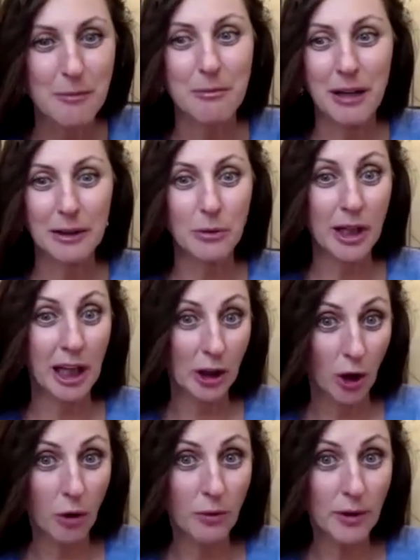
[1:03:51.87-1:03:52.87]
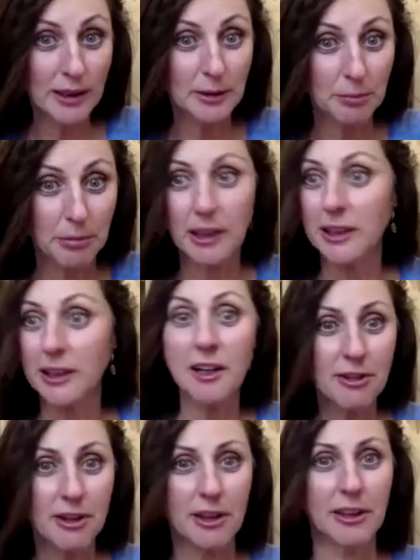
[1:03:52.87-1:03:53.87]
But we can always be
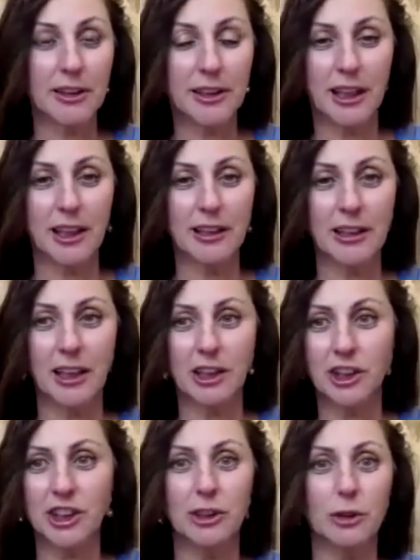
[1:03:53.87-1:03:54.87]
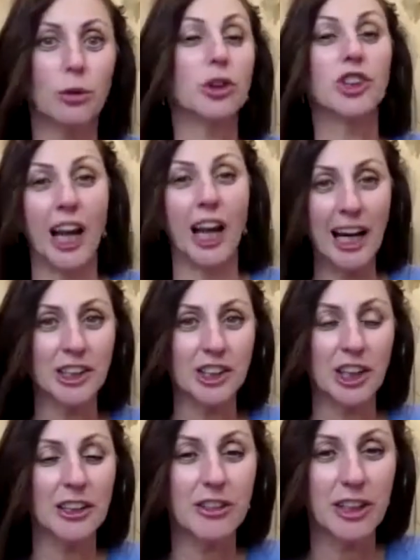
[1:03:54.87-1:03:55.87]
different and uh, ch- to change
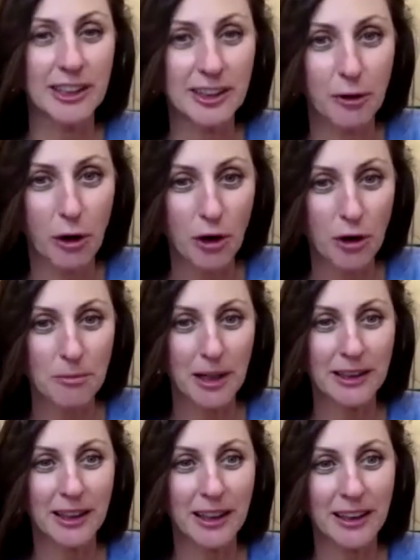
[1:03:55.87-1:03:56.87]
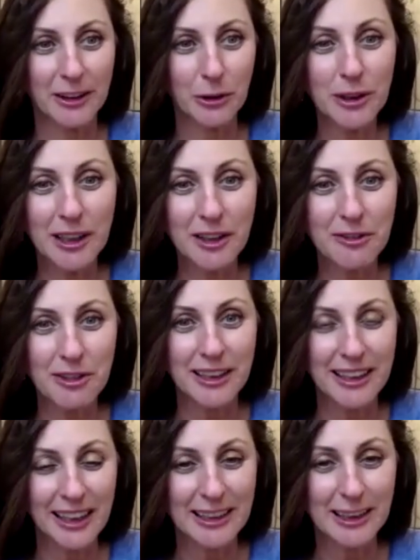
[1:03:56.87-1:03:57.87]
and transform and uh, do
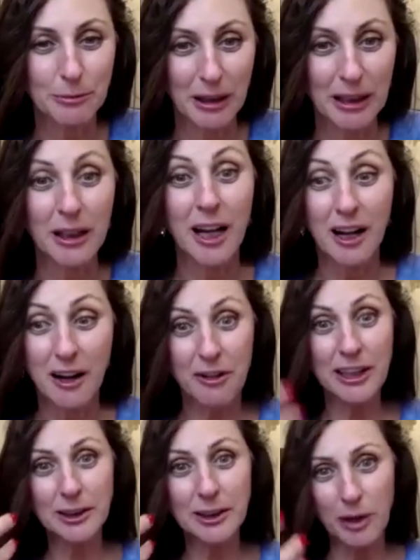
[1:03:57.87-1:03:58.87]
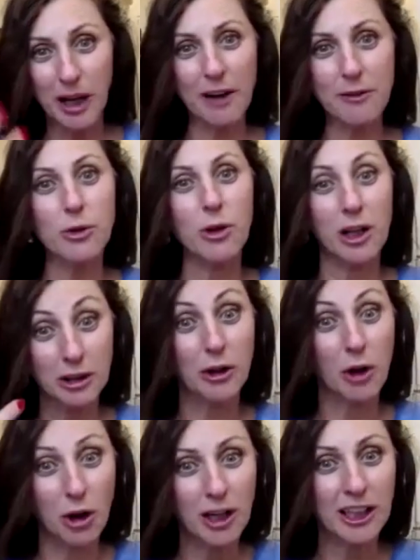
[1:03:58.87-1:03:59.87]
different things. But first we have to
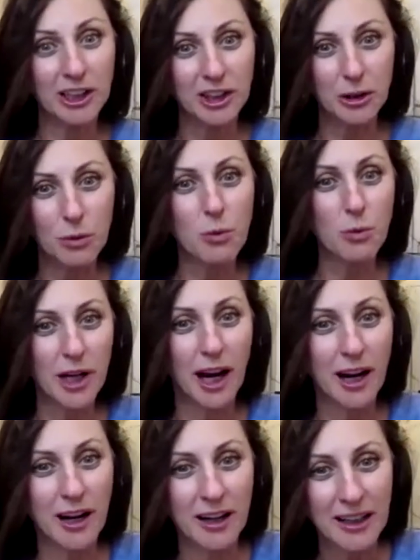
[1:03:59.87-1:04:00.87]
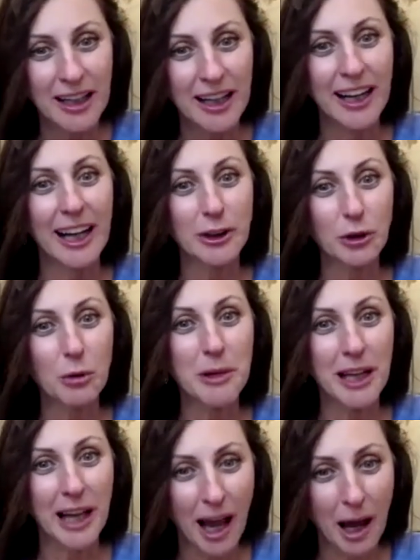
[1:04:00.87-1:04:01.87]
acknowledge who we are and to
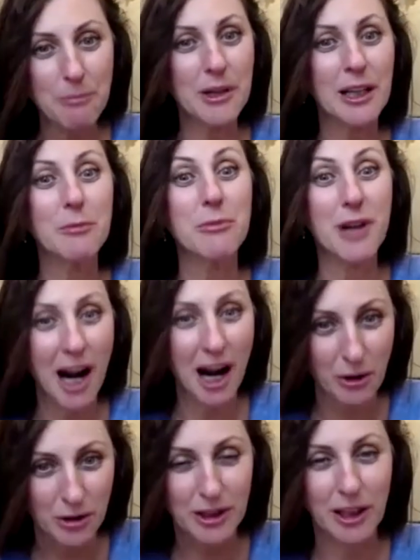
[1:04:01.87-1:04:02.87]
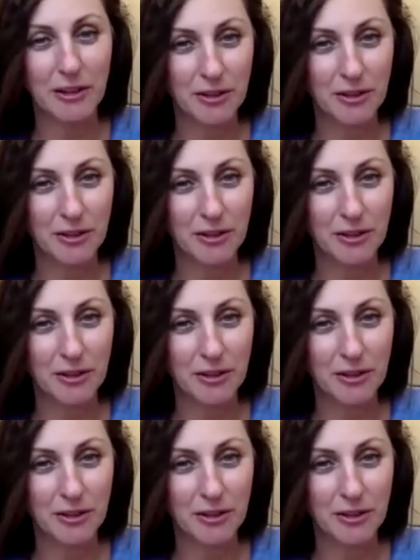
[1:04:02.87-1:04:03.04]
be happy and proud of